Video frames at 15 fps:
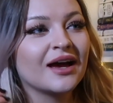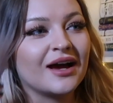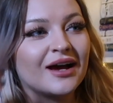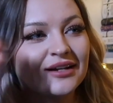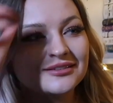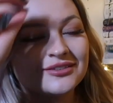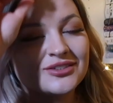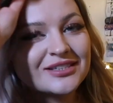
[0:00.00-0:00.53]

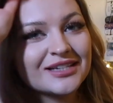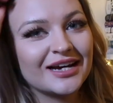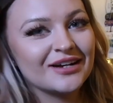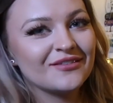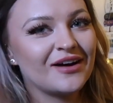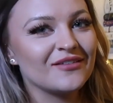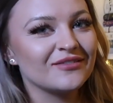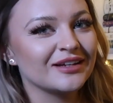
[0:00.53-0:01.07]
and just kind
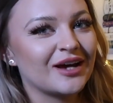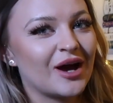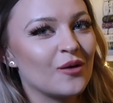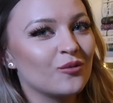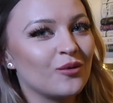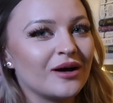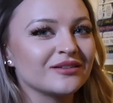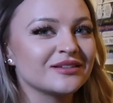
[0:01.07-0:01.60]
of have like a
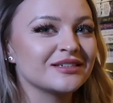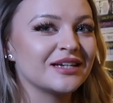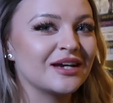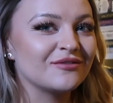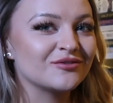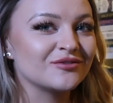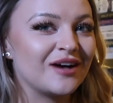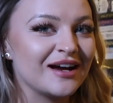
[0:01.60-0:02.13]

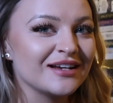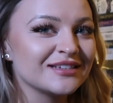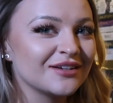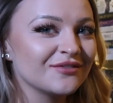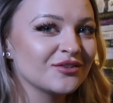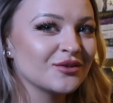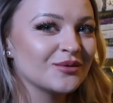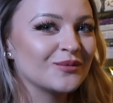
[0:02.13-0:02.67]
well-deserved rest
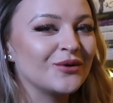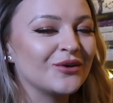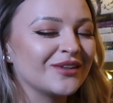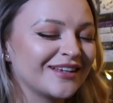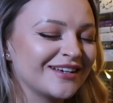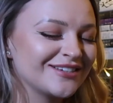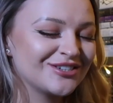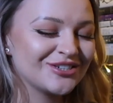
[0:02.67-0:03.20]
after the war
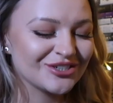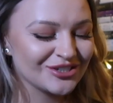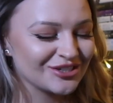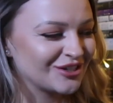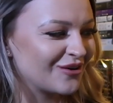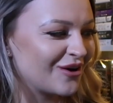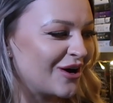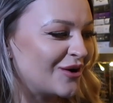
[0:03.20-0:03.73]
like it's just
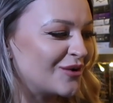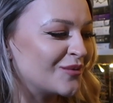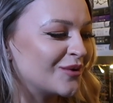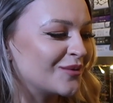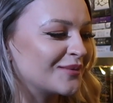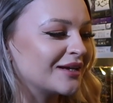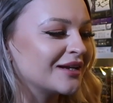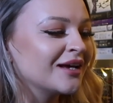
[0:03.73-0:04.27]
so
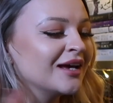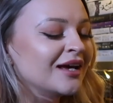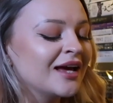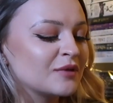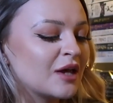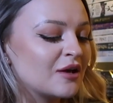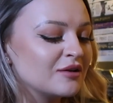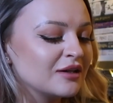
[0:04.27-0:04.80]
heartwarming
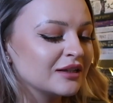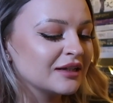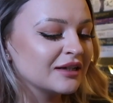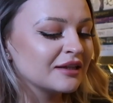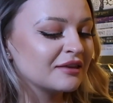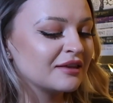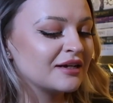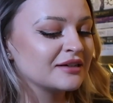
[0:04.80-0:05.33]
the only like
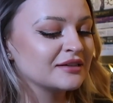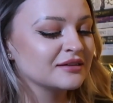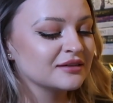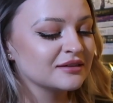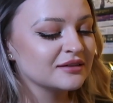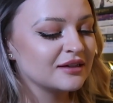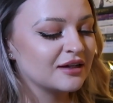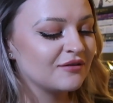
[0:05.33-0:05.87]

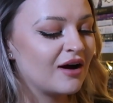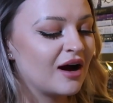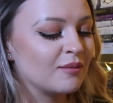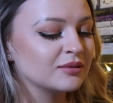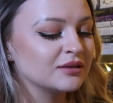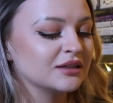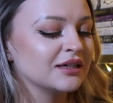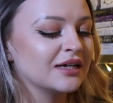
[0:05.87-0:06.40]
things that have
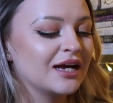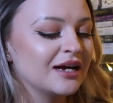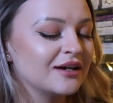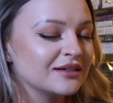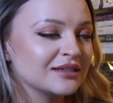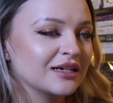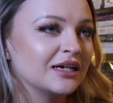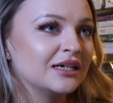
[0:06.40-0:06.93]
happened in here
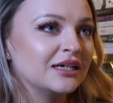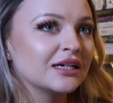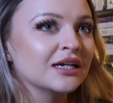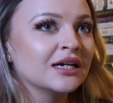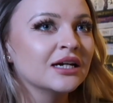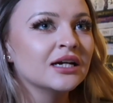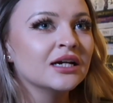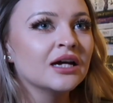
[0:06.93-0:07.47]
is like
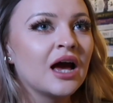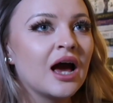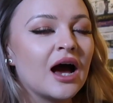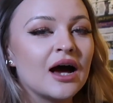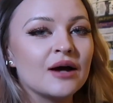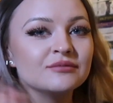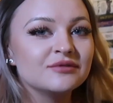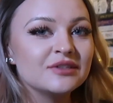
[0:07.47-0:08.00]

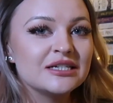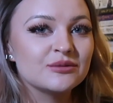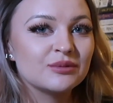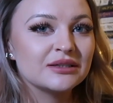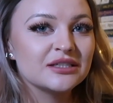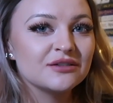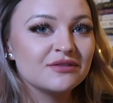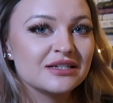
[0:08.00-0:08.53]
um, Rhys
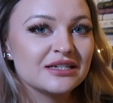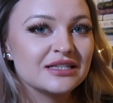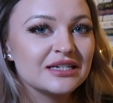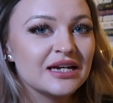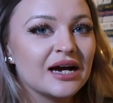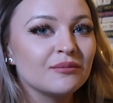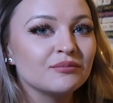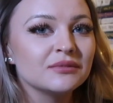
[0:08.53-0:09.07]
went to visit
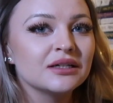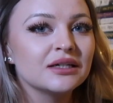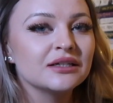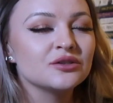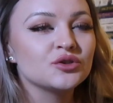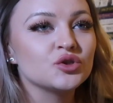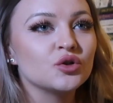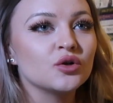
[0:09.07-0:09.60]

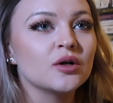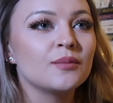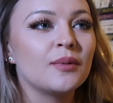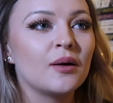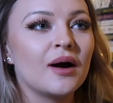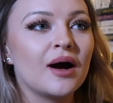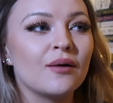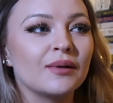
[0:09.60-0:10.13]
Tamlin to talk
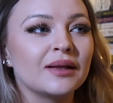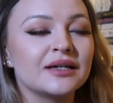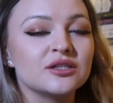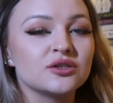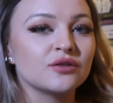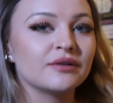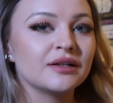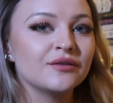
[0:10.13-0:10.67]
about how like
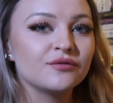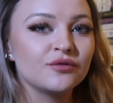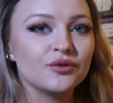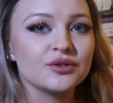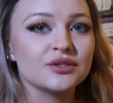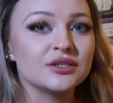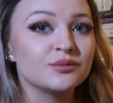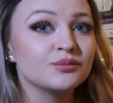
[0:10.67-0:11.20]
he's not really
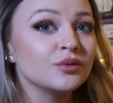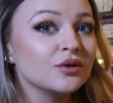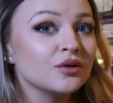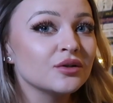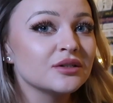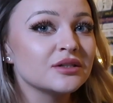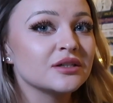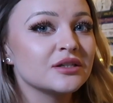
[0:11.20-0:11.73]
enforcing his
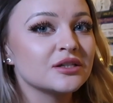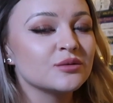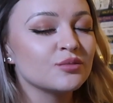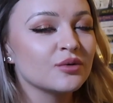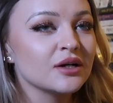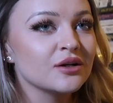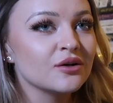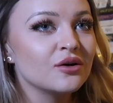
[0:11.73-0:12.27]
borders at the
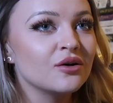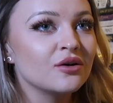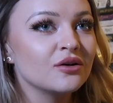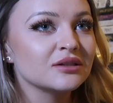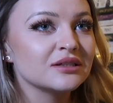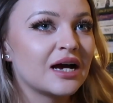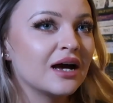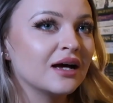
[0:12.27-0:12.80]
spring
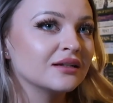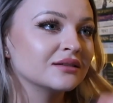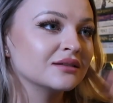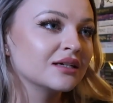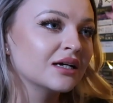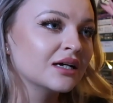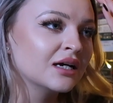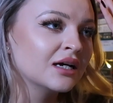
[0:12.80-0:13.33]
court and